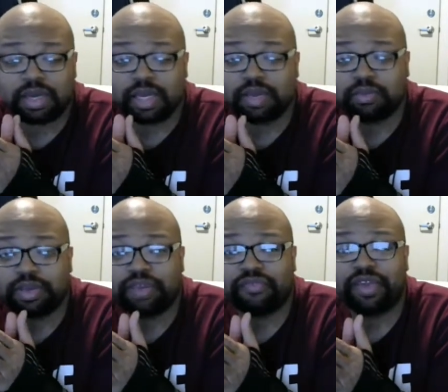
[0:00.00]
I I am a
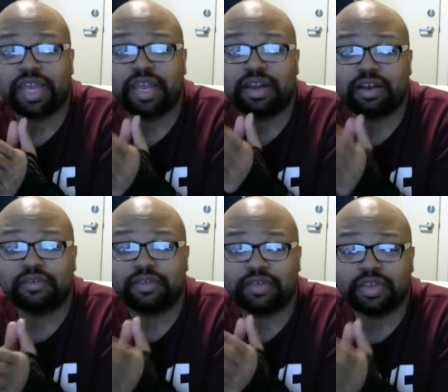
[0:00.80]
big fan
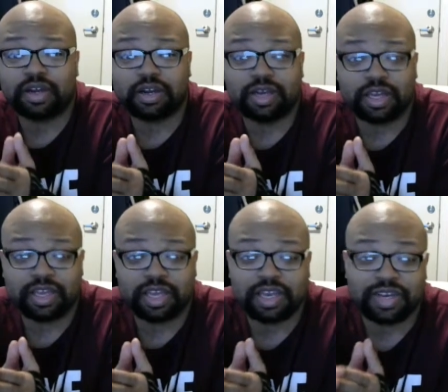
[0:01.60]
of the, uh,
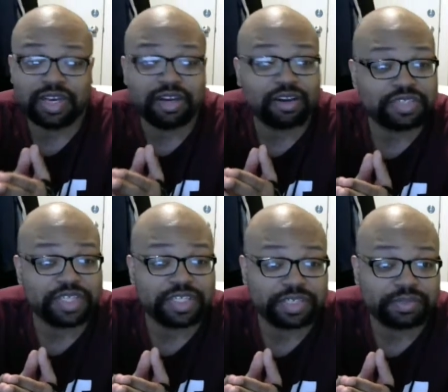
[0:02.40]
having an off
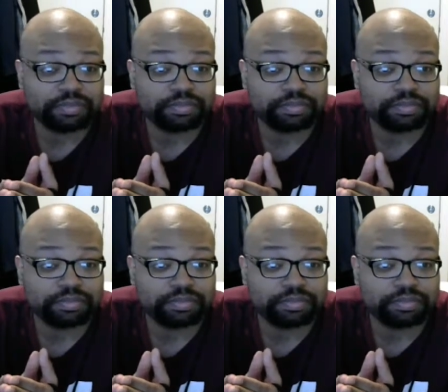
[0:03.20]
season.